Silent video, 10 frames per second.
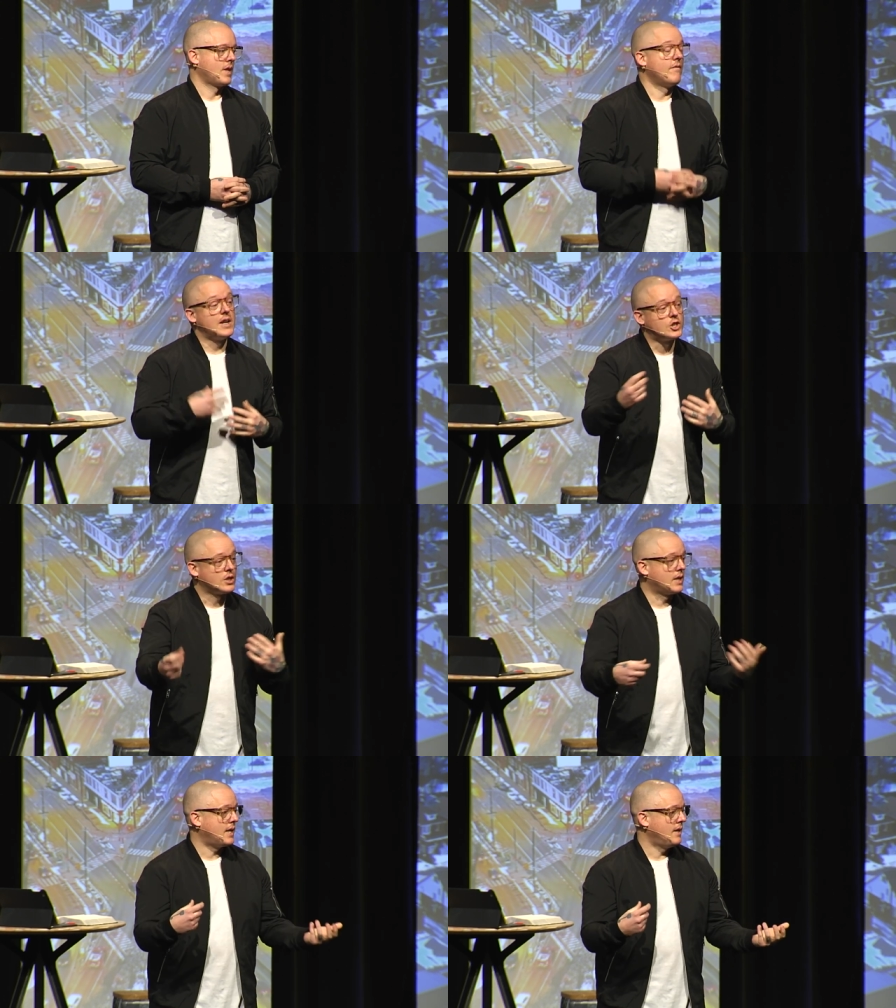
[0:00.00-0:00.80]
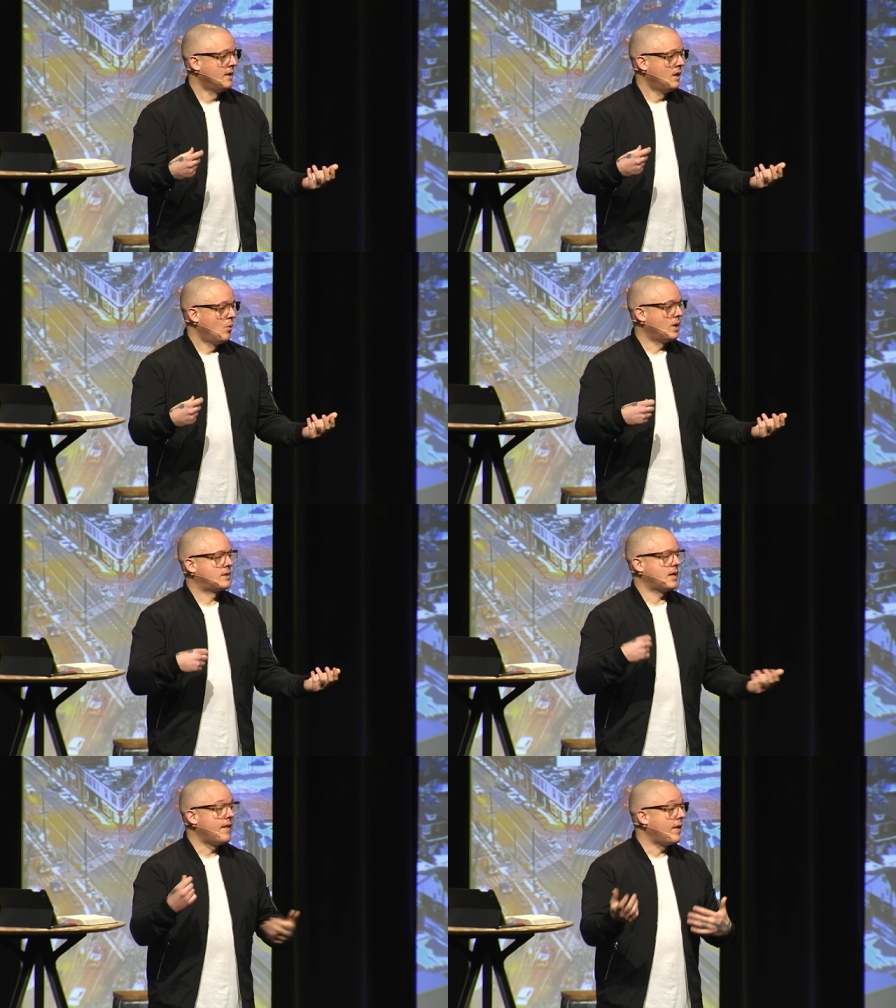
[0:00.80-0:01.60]
Eventually,
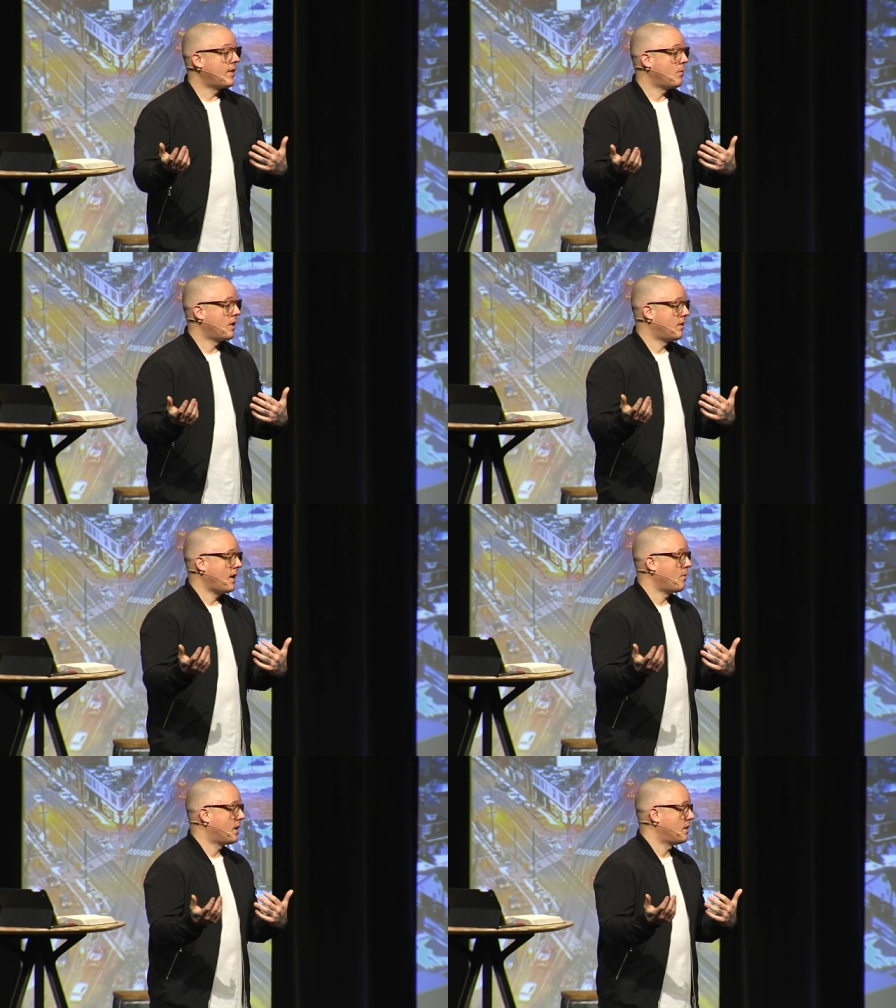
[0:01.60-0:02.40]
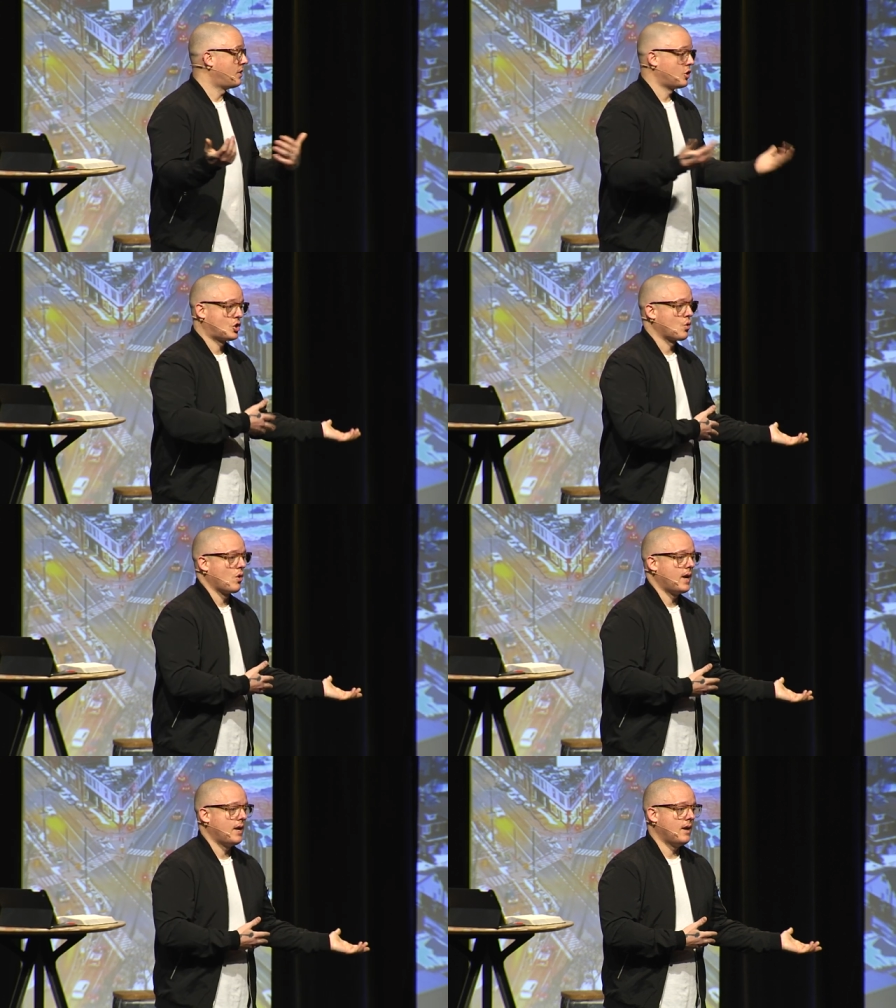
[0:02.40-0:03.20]
once, and then they would, they would
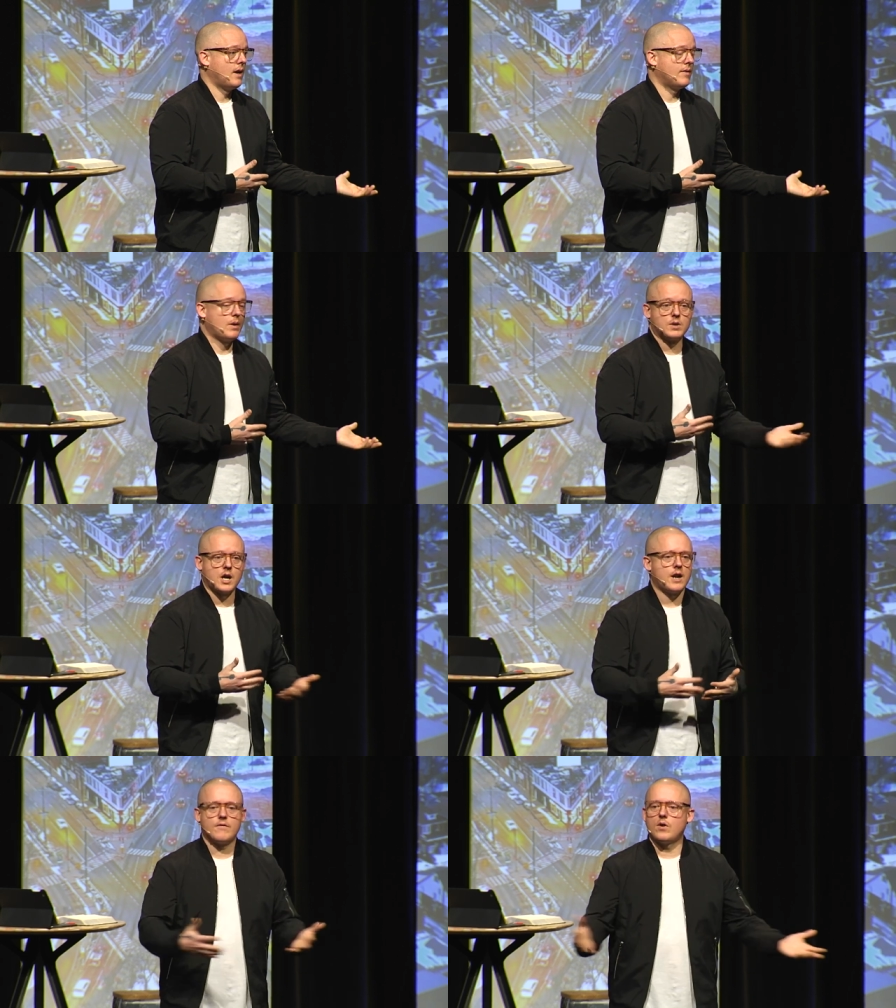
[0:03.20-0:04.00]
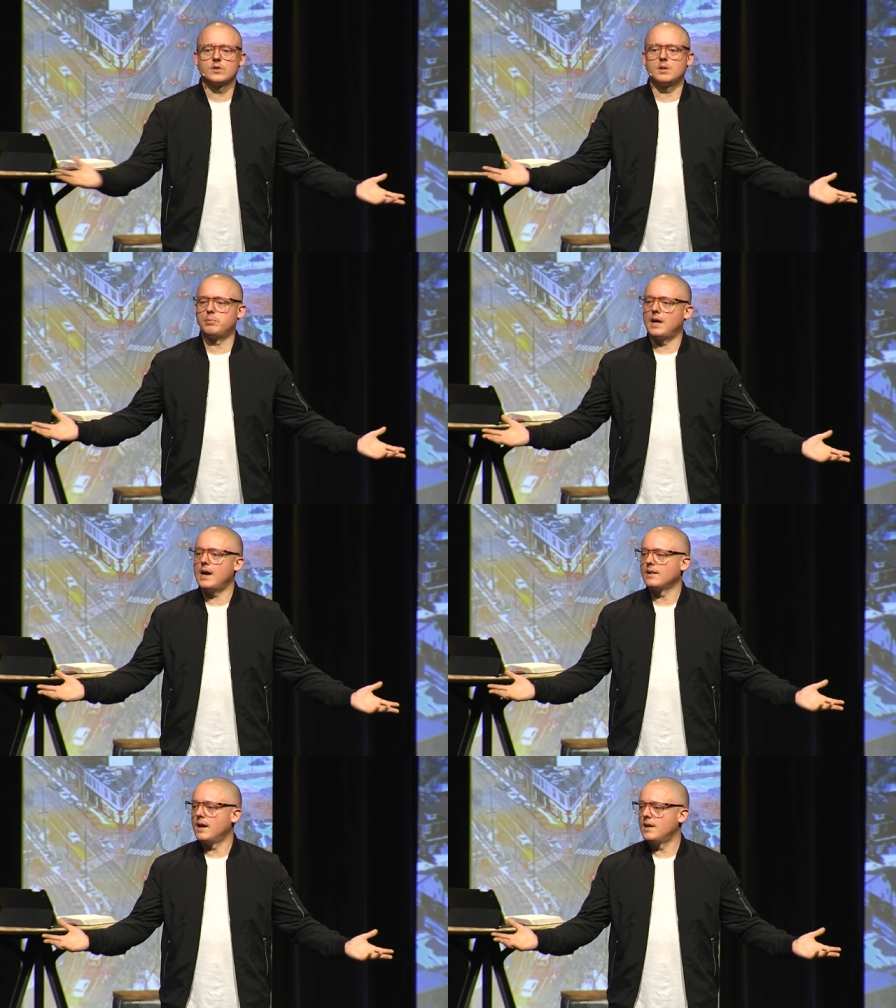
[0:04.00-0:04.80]
destroy, uh, they would cut off all
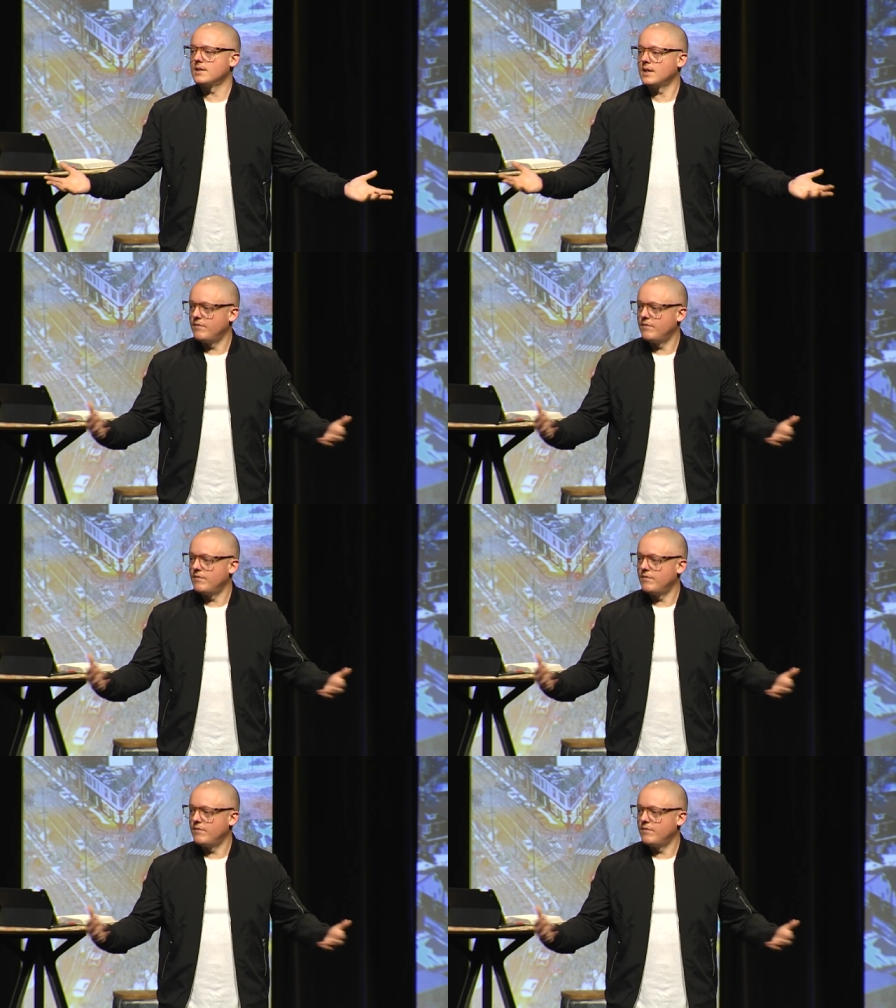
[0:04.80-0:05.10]
supply lines.